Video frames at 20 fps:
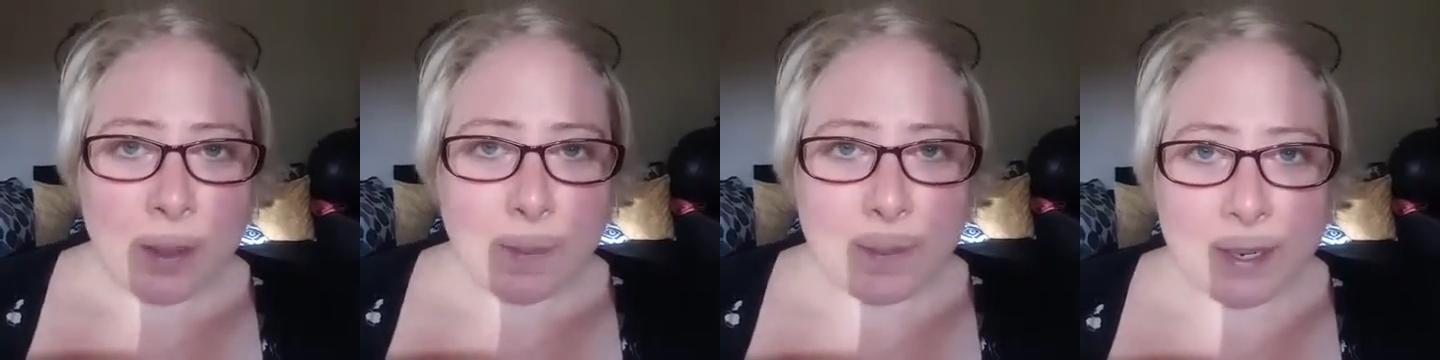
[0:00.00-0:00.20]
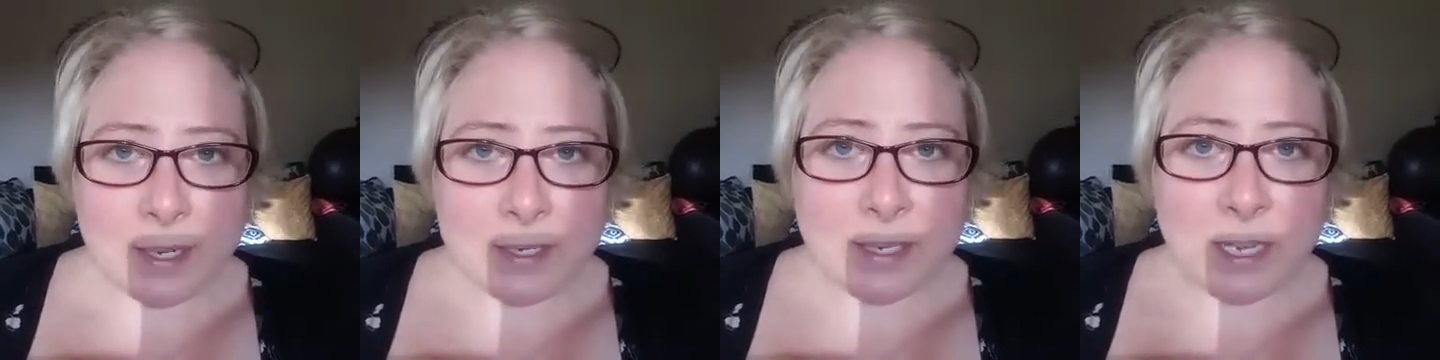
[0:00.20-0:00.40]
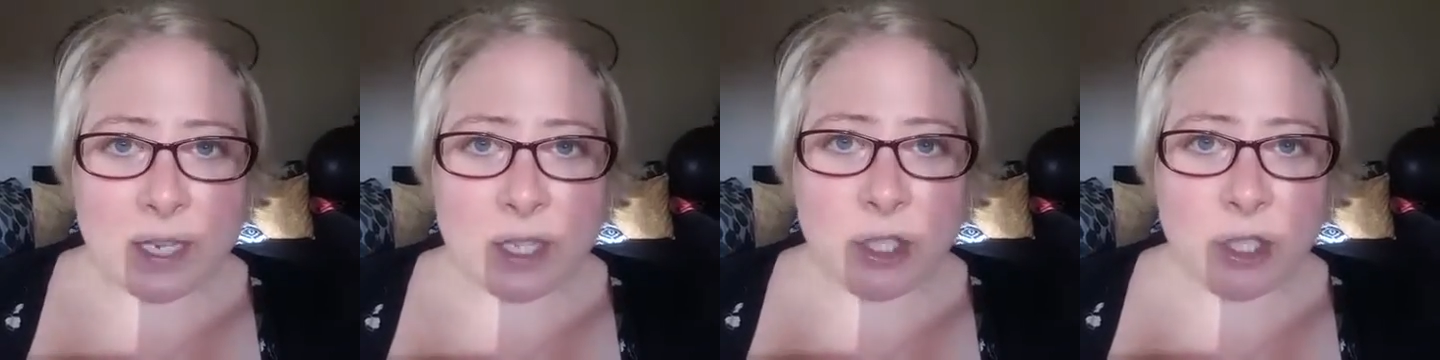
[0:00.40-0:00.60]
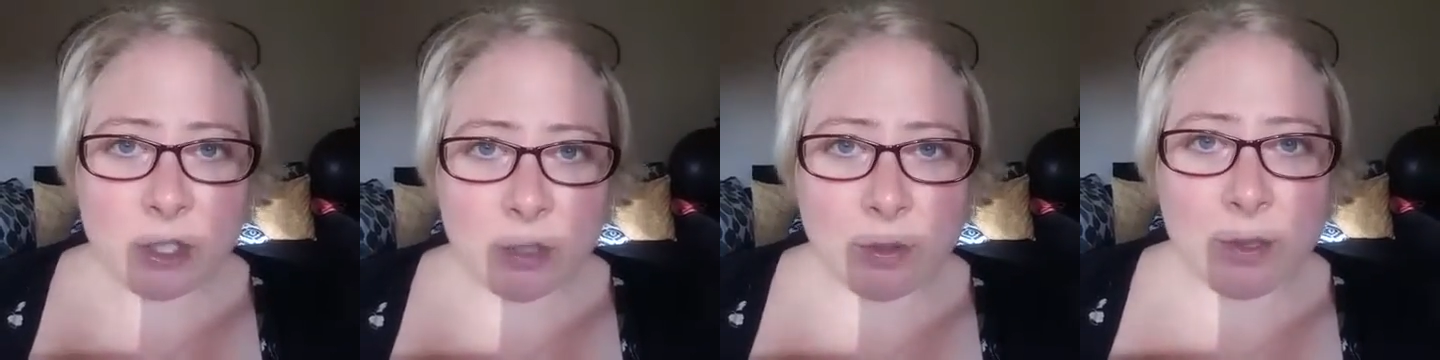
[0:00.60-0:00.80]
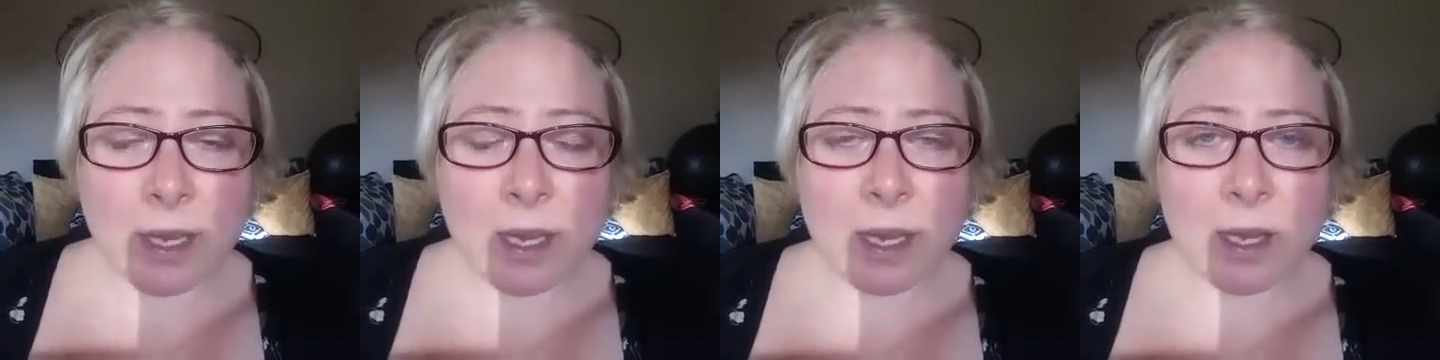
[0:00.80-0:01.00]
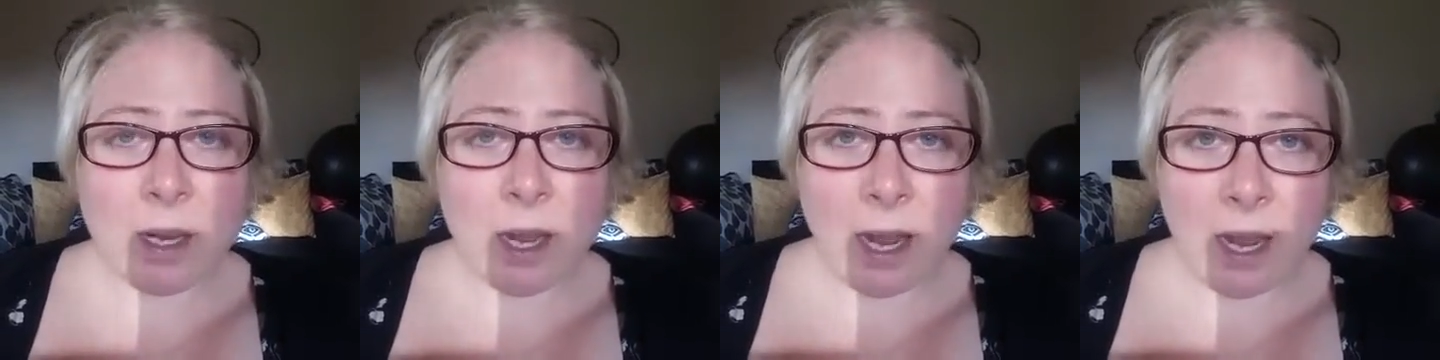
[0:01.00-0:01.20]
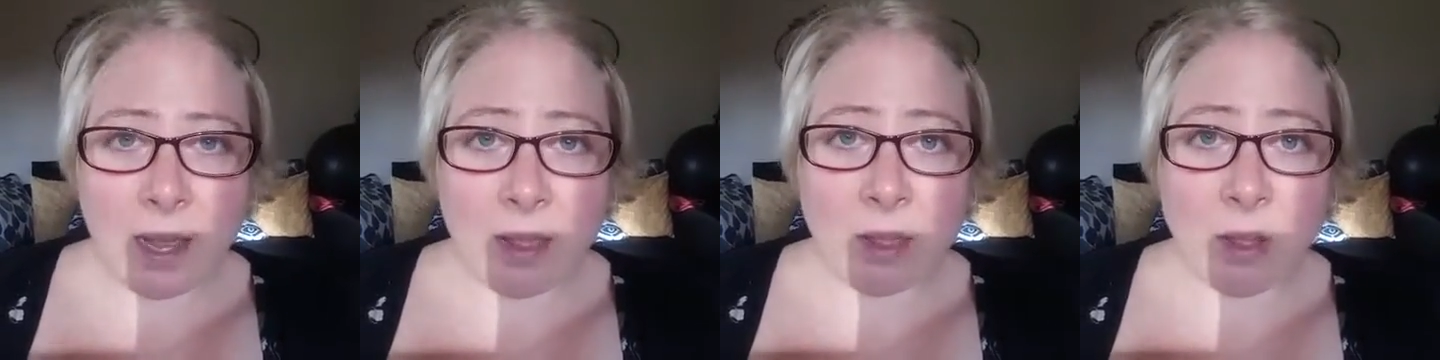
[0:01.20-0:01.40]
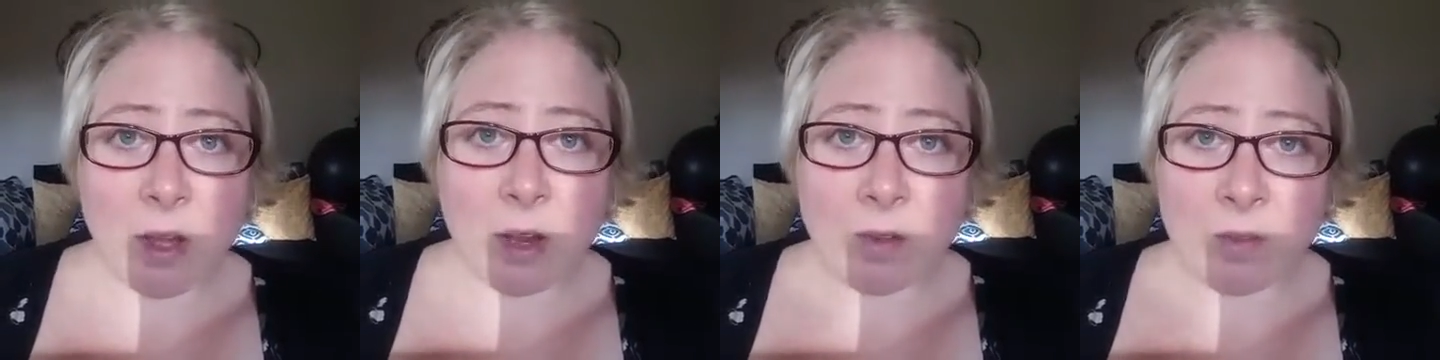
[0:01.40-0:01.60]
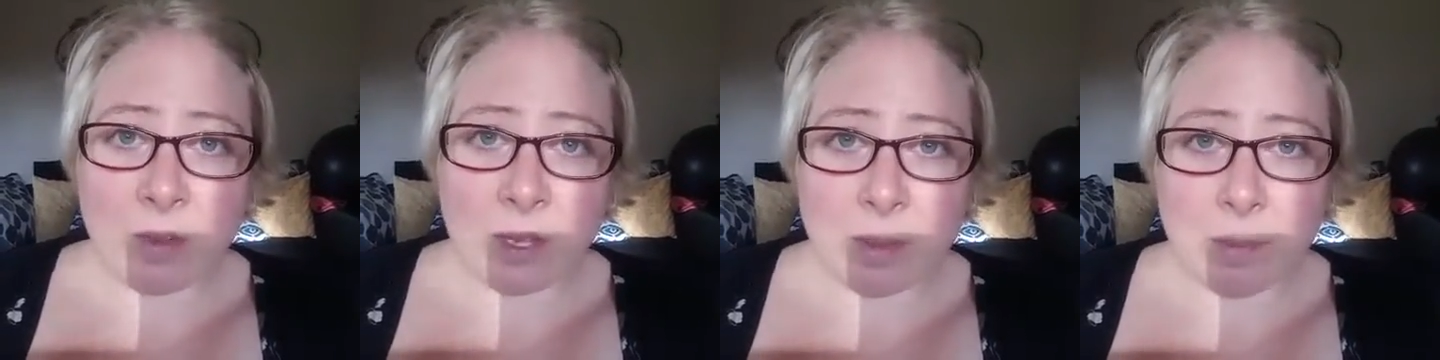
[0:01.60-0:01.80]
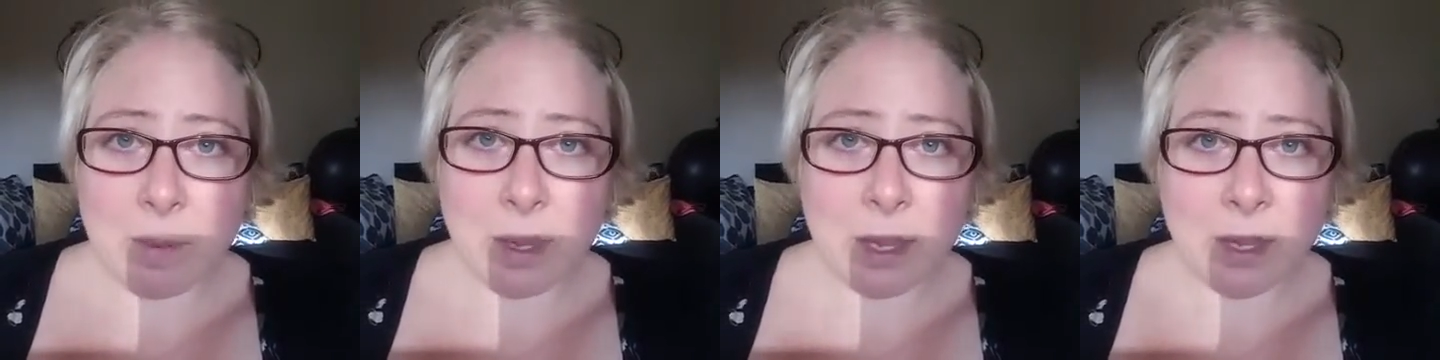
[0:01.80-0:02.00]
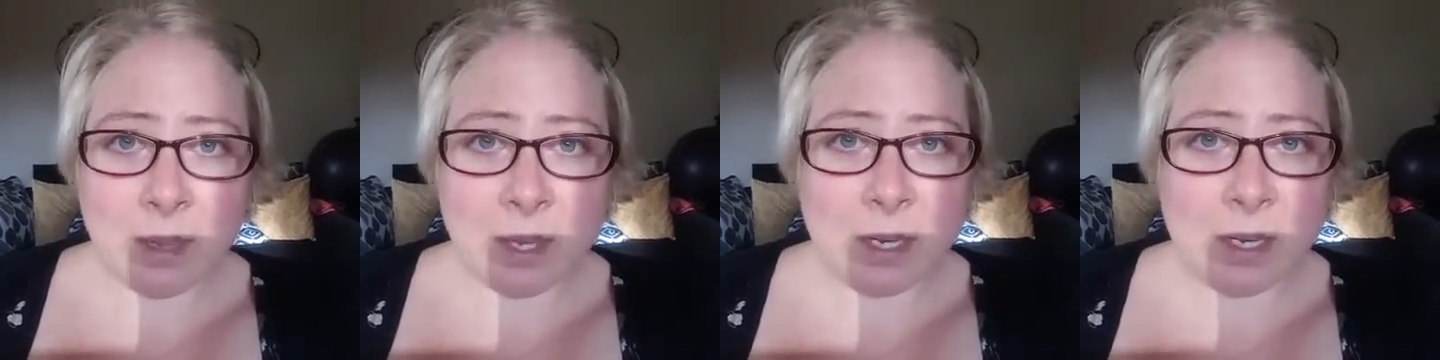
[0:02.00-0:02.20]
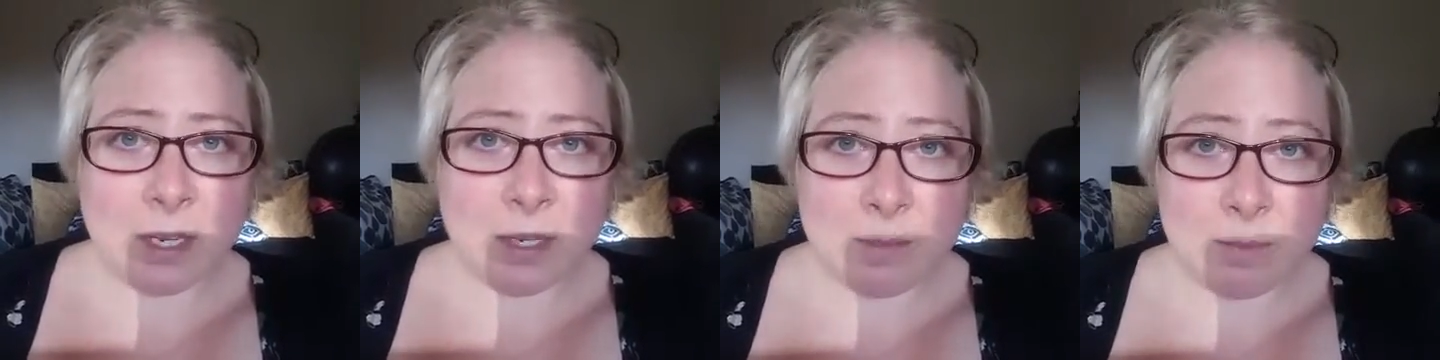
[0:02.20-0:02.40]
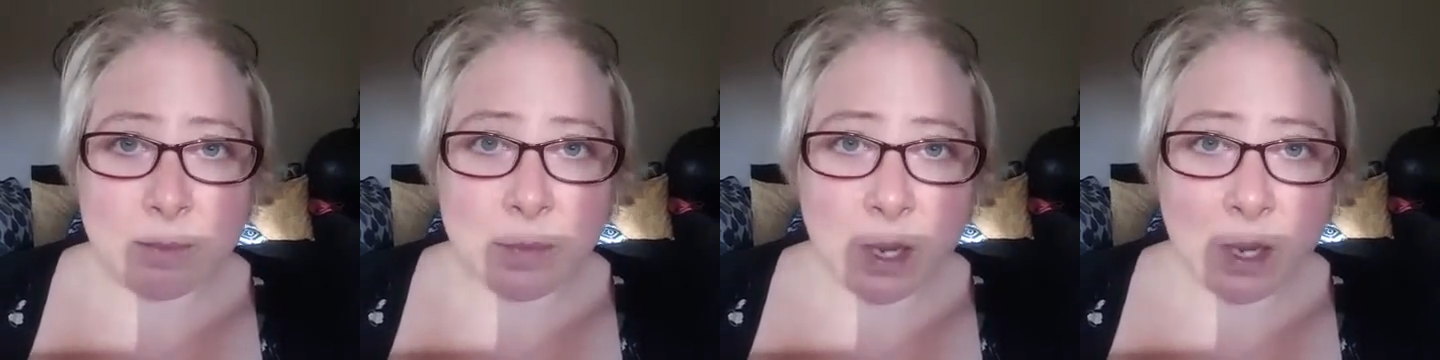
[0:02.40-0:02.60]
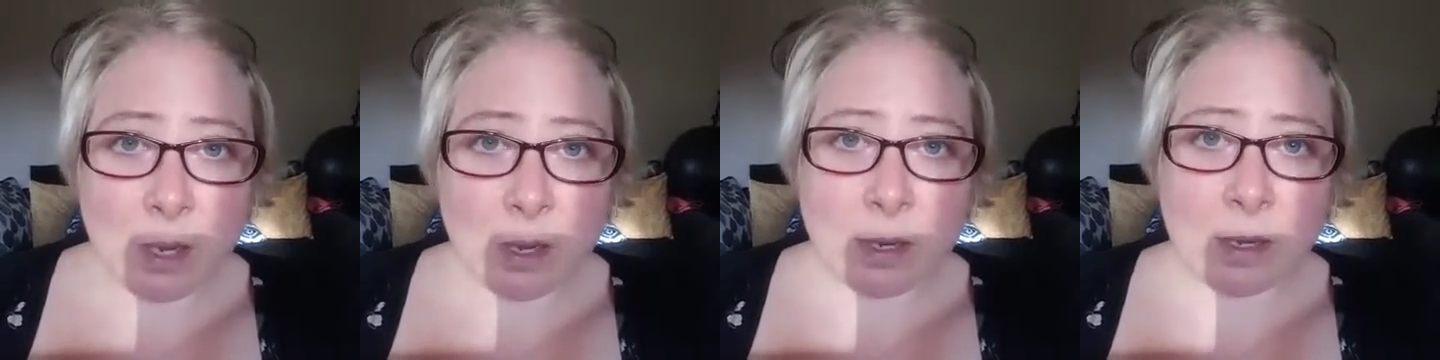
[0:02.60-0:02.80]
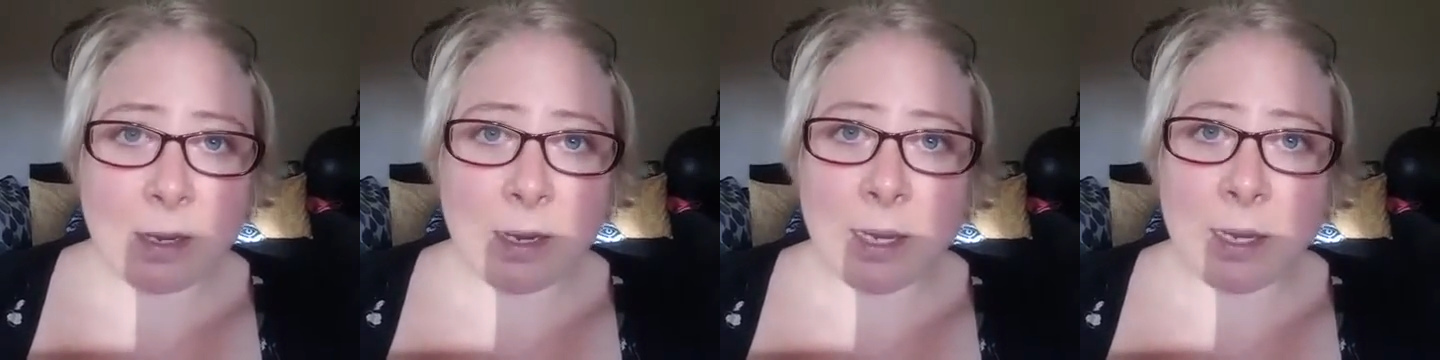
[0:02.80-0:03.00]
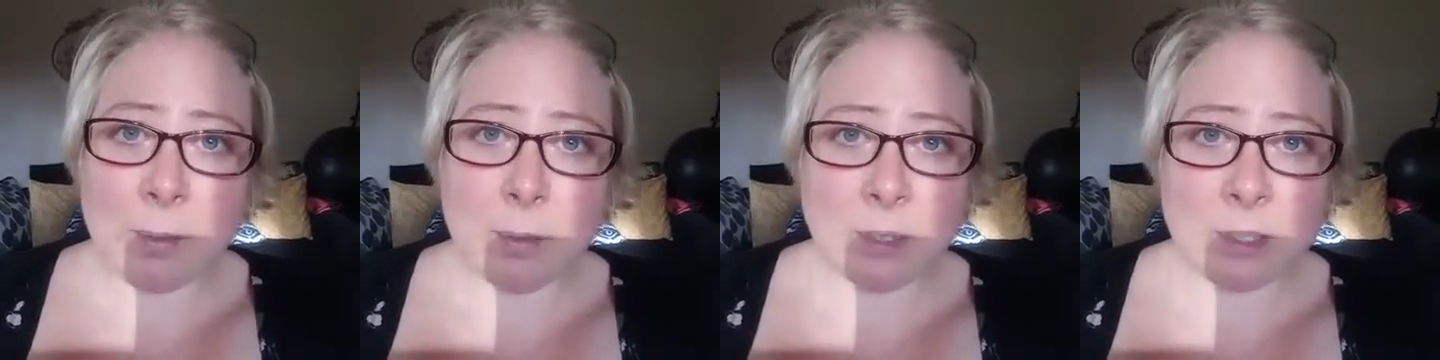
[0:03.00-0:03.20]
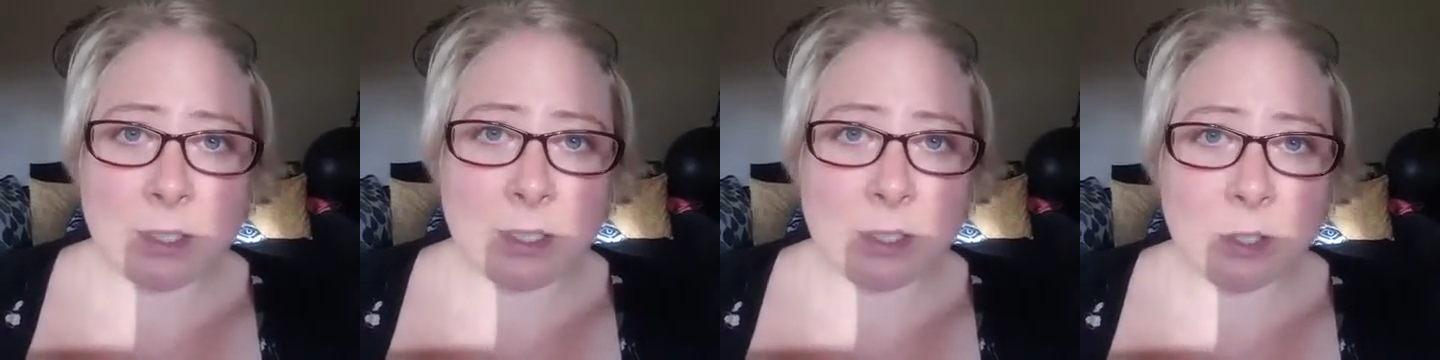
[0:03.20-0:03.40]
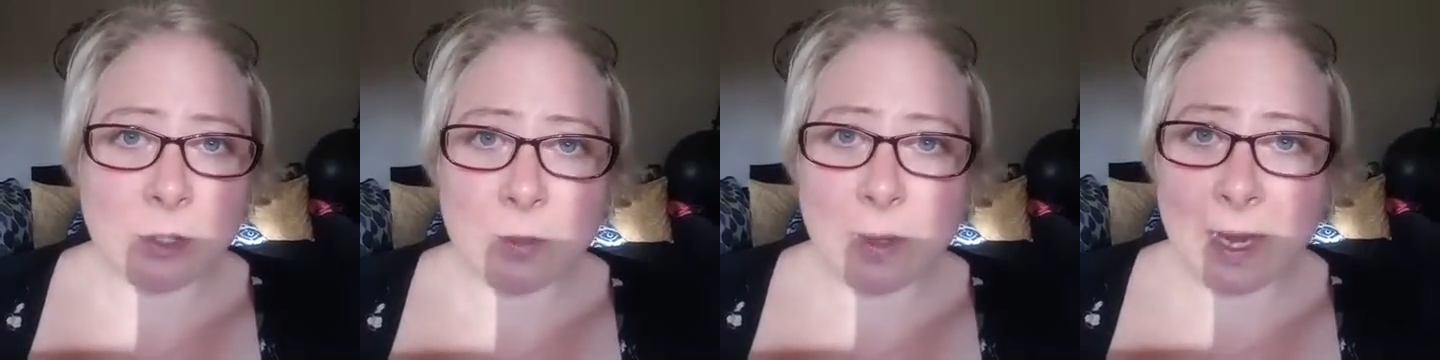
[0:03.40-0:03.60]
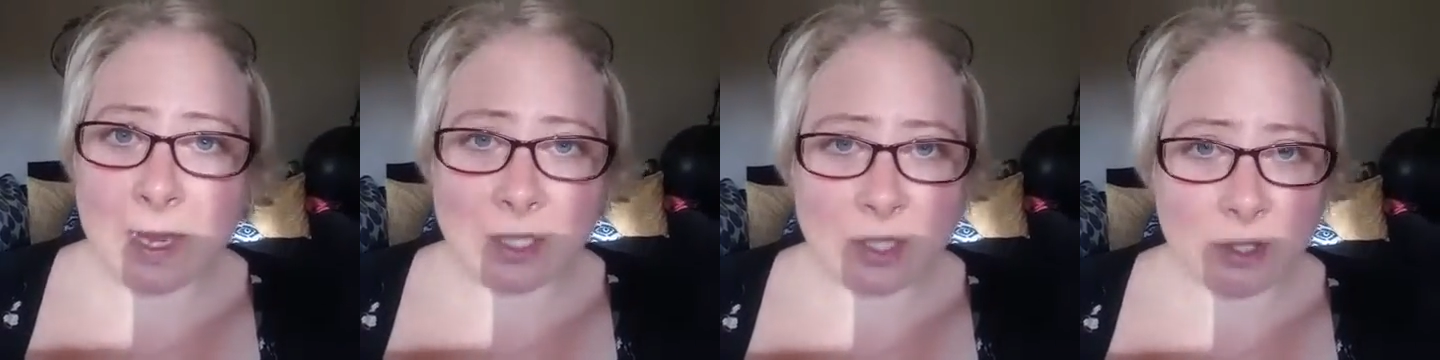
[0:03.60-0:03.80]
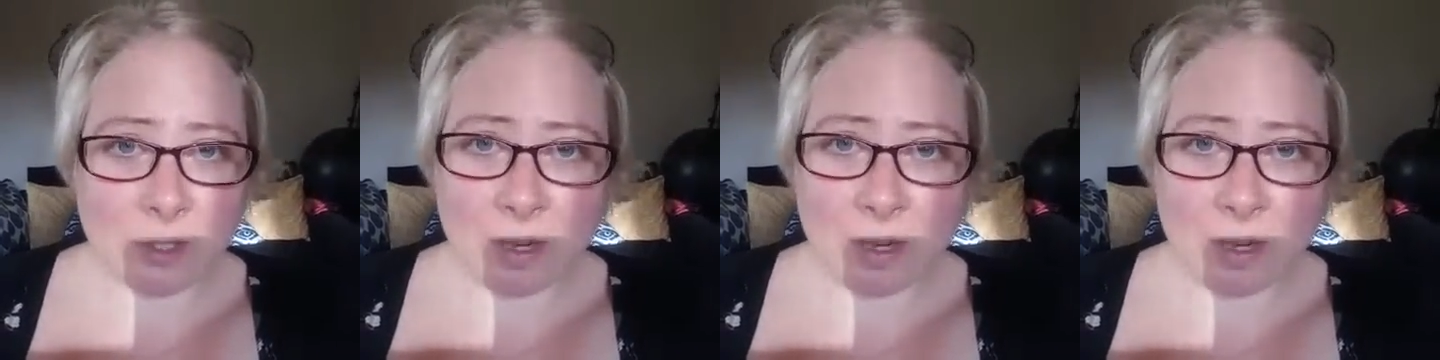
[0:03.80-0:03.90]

because I do get a lot of email and I'm not able to answer